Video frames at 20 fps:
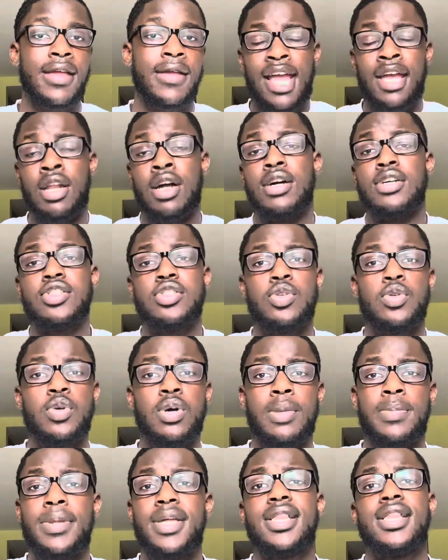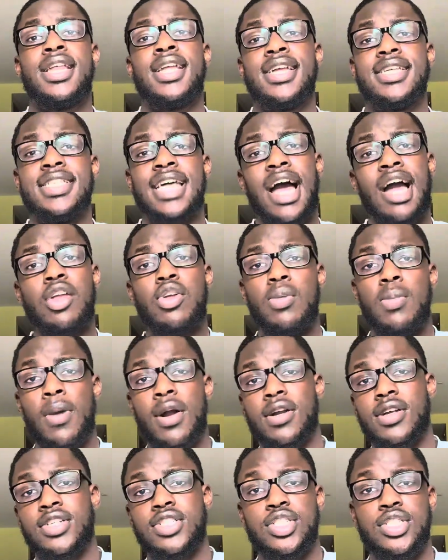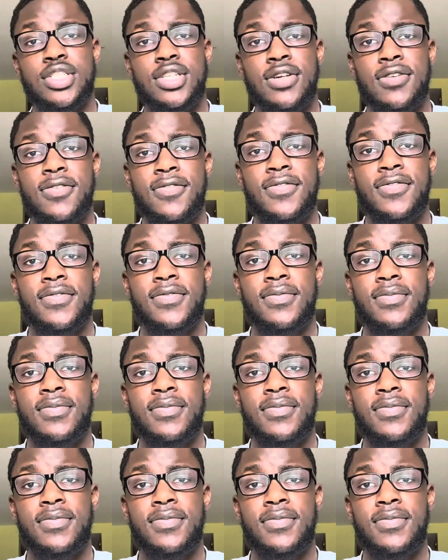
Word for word: and also a big thing is how you market yourself.